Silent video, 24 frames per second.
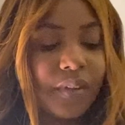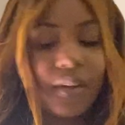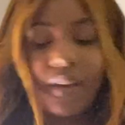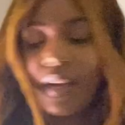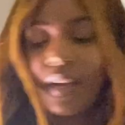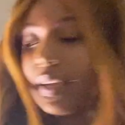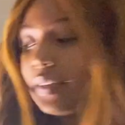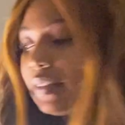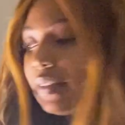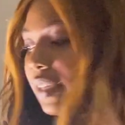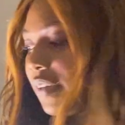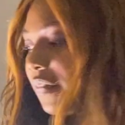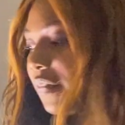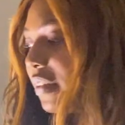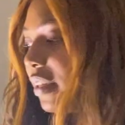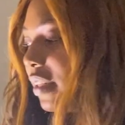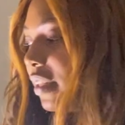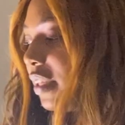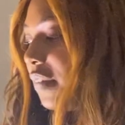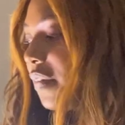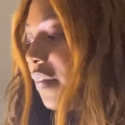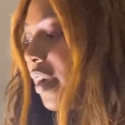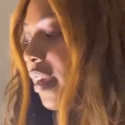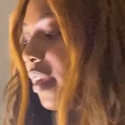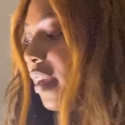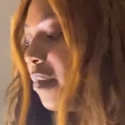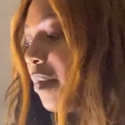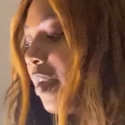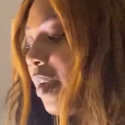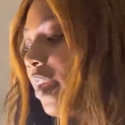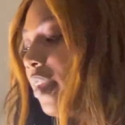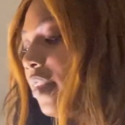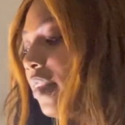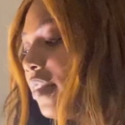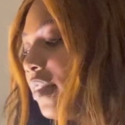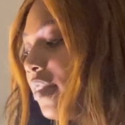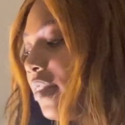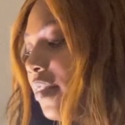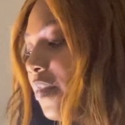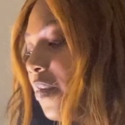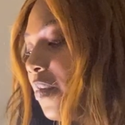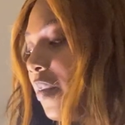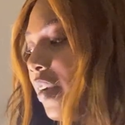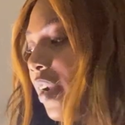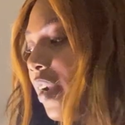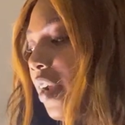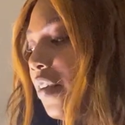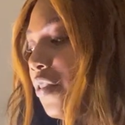I definitely recommend
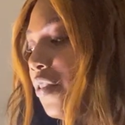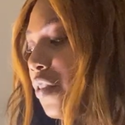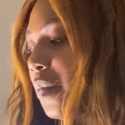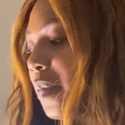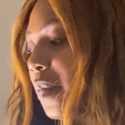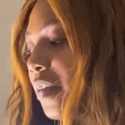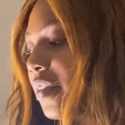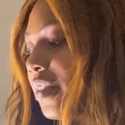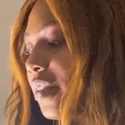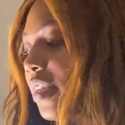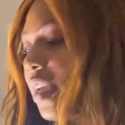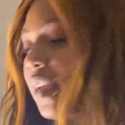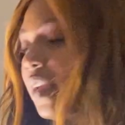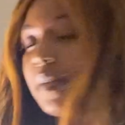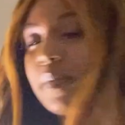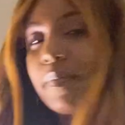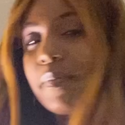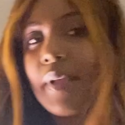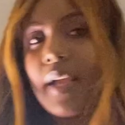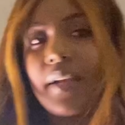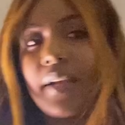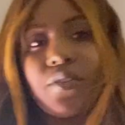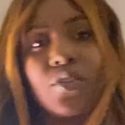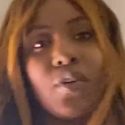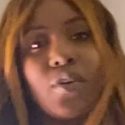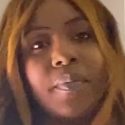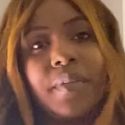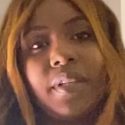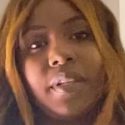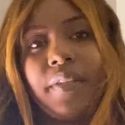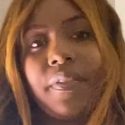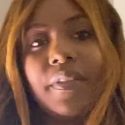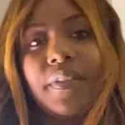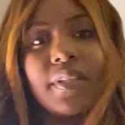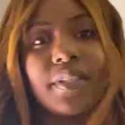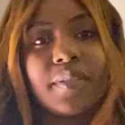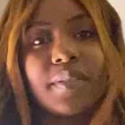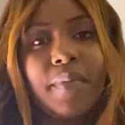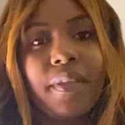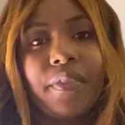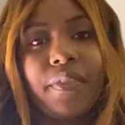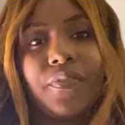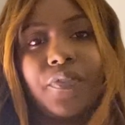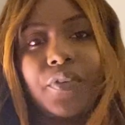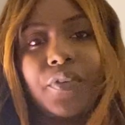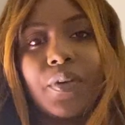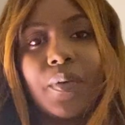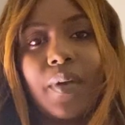100% black tourmaline this month
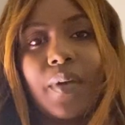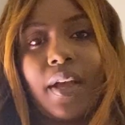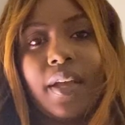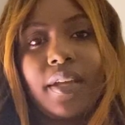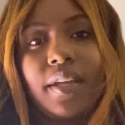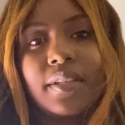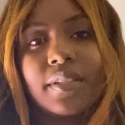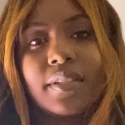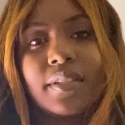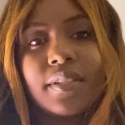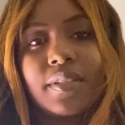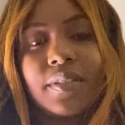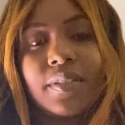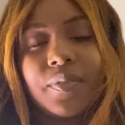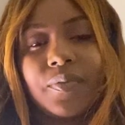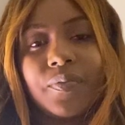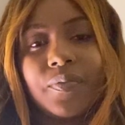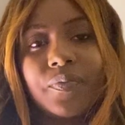for you guys.